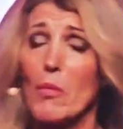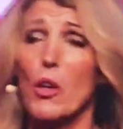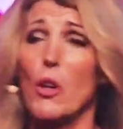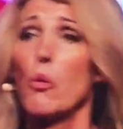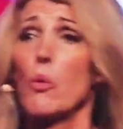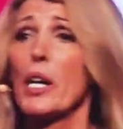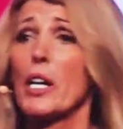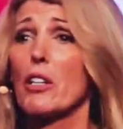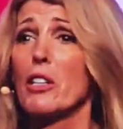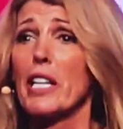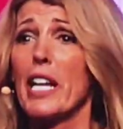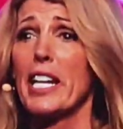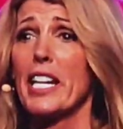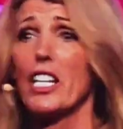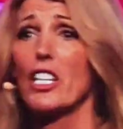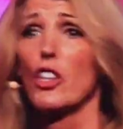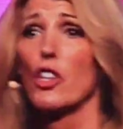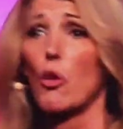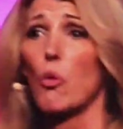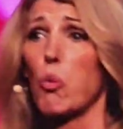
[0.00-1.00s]
We are
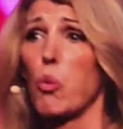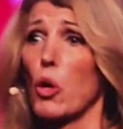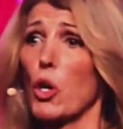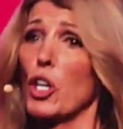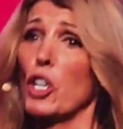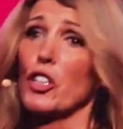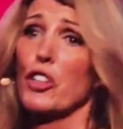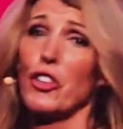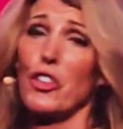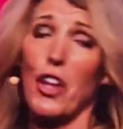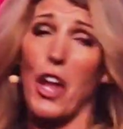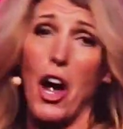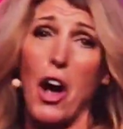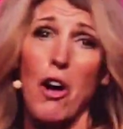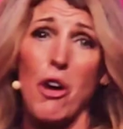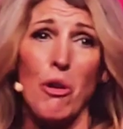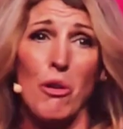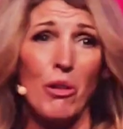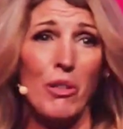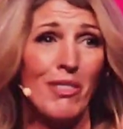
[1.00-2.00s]
letting the world
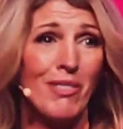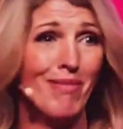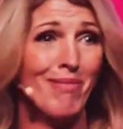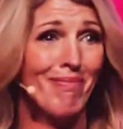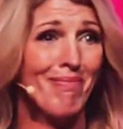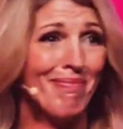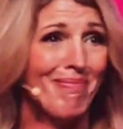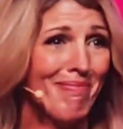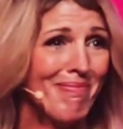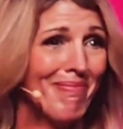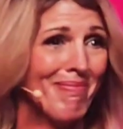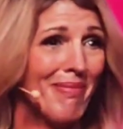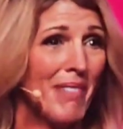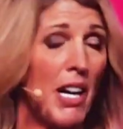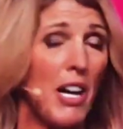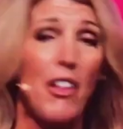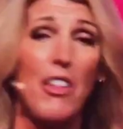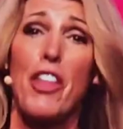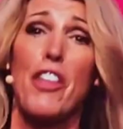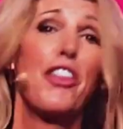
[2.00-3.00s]
know
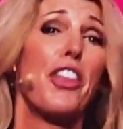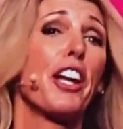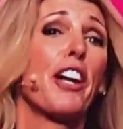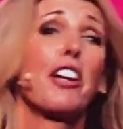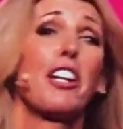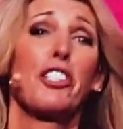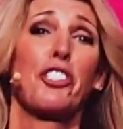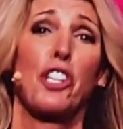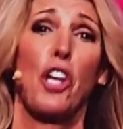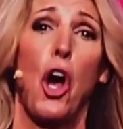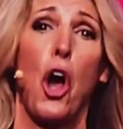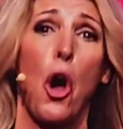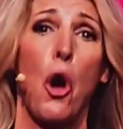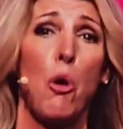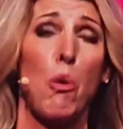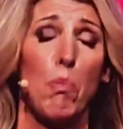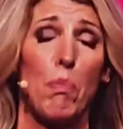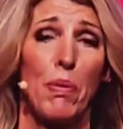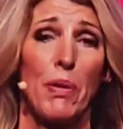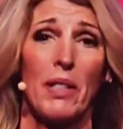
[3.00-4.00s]
that there is hope,
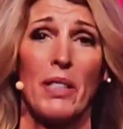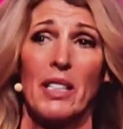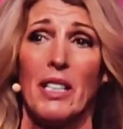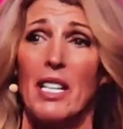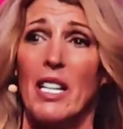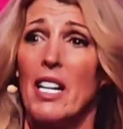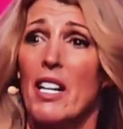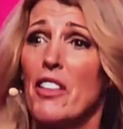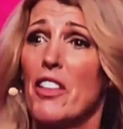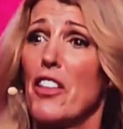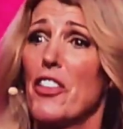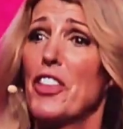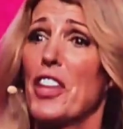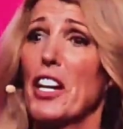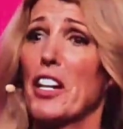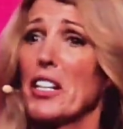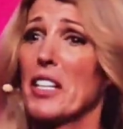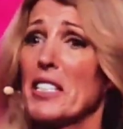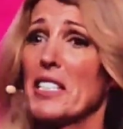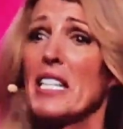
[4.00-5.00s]
that there
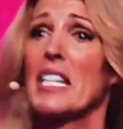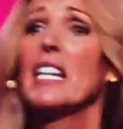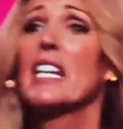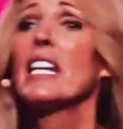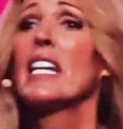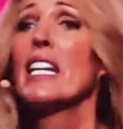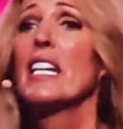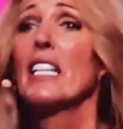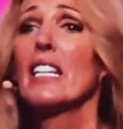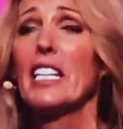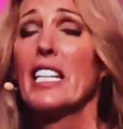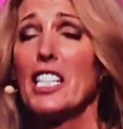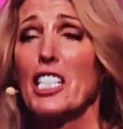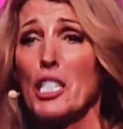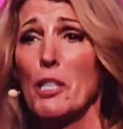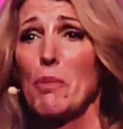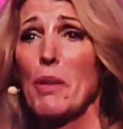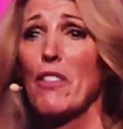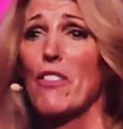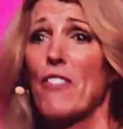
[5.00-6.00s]
is healing to
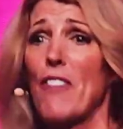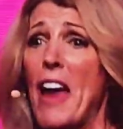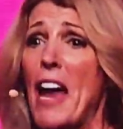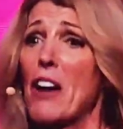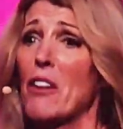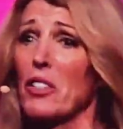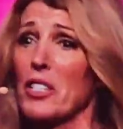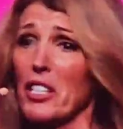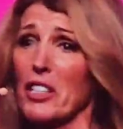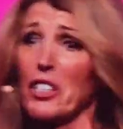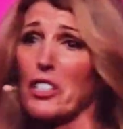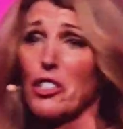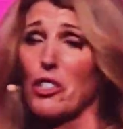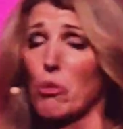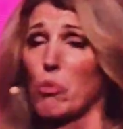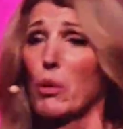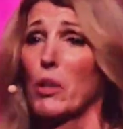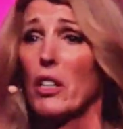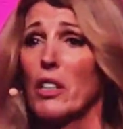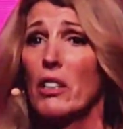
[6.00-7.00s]
be found in this
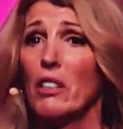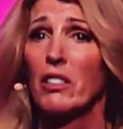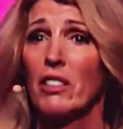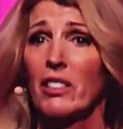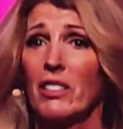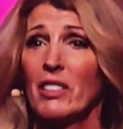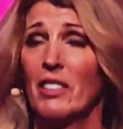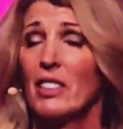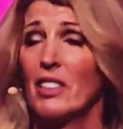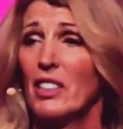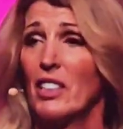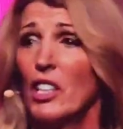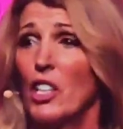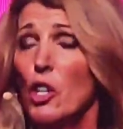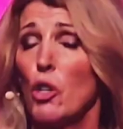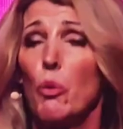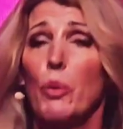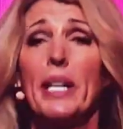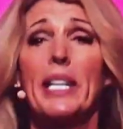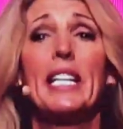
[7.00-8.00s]
world.
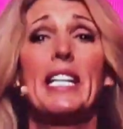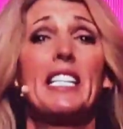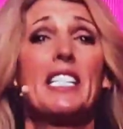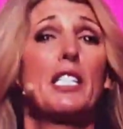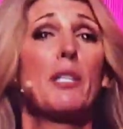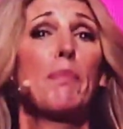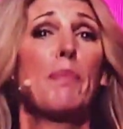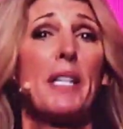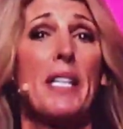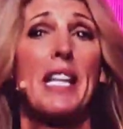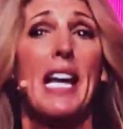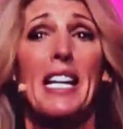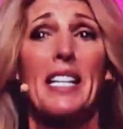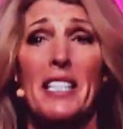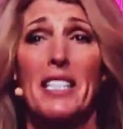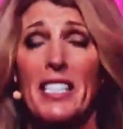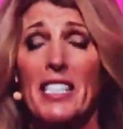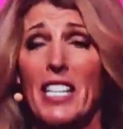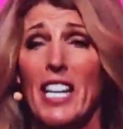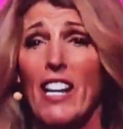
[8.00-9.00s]
We get to be that
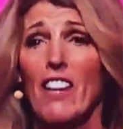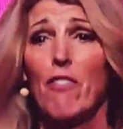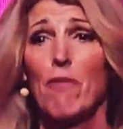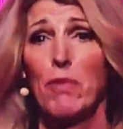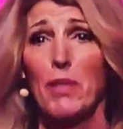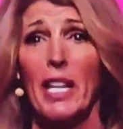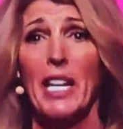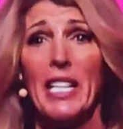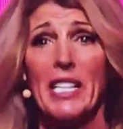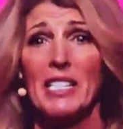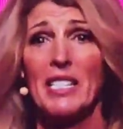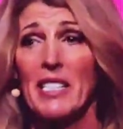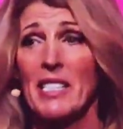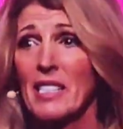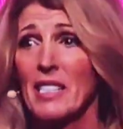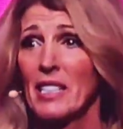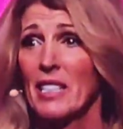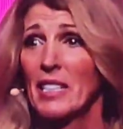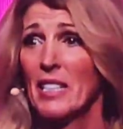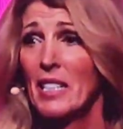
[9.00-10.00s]
safe place.